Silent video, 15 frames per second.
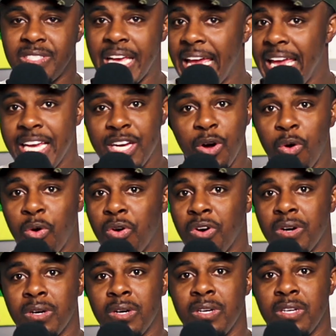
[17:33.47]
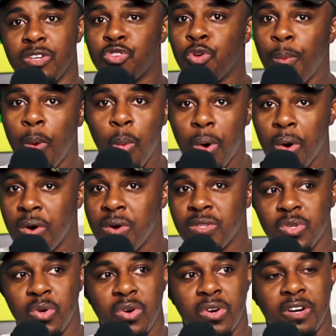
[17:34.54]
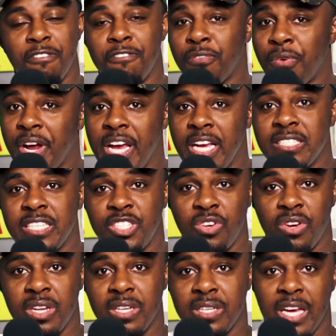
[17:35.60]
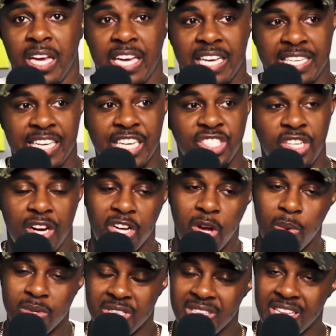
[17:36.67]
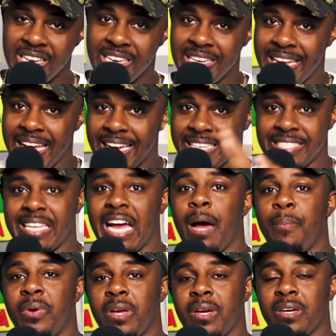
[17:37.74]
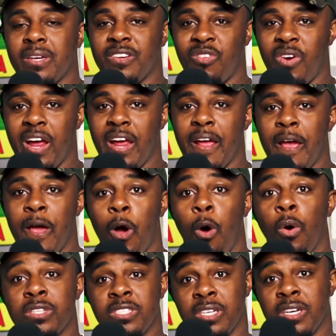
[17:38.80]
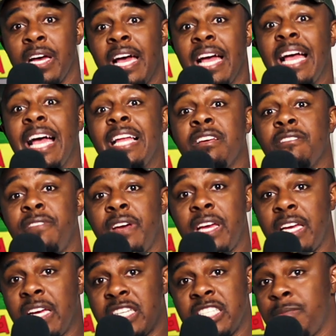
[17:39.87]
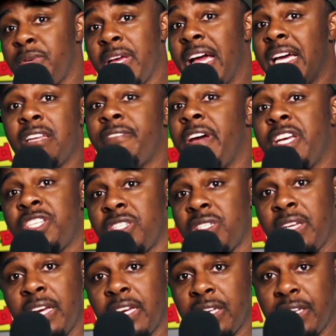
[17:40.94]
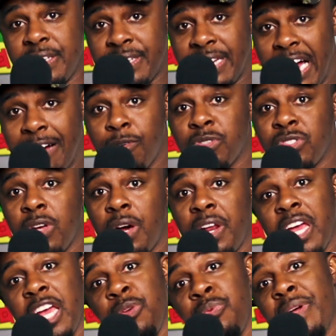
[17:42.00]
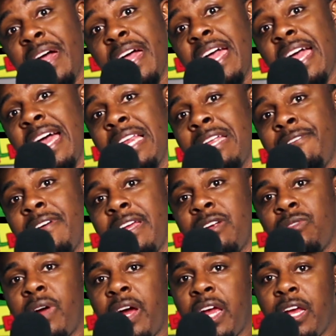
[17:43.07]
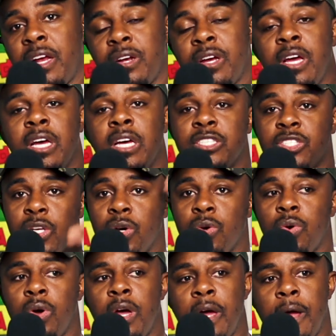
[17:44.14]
take or group of words or a phrase that you're gonna get y'all to go into the next topic right or to elevate it could just be elevation that combo started here you elevating it right here so